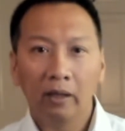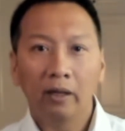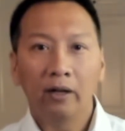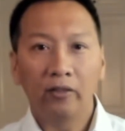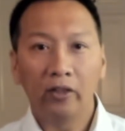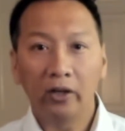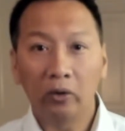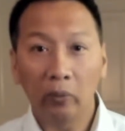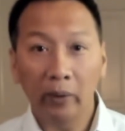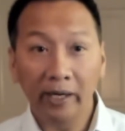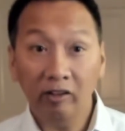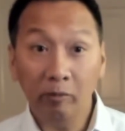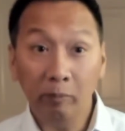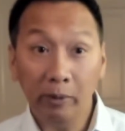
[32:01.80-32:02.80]
The
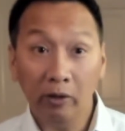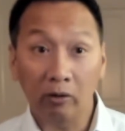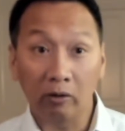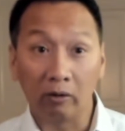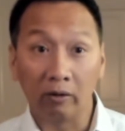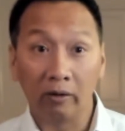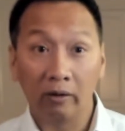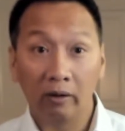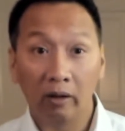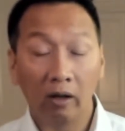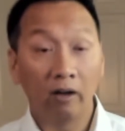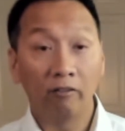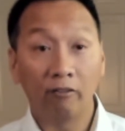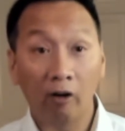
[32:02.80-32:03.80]
greatest miracle
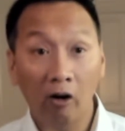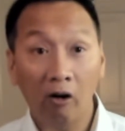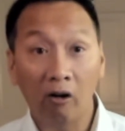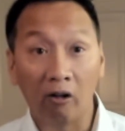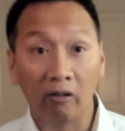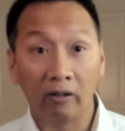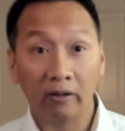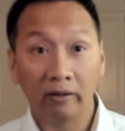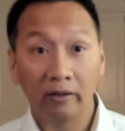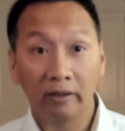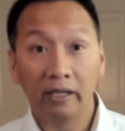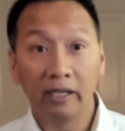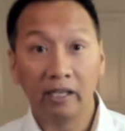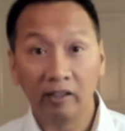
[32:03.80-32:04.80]
of all
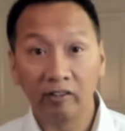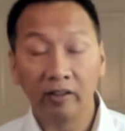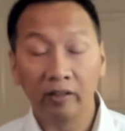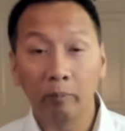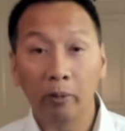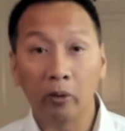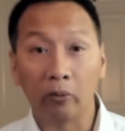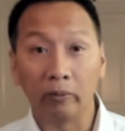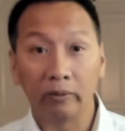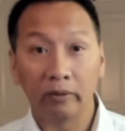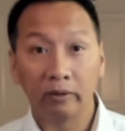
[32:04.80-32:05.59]
is in the boat.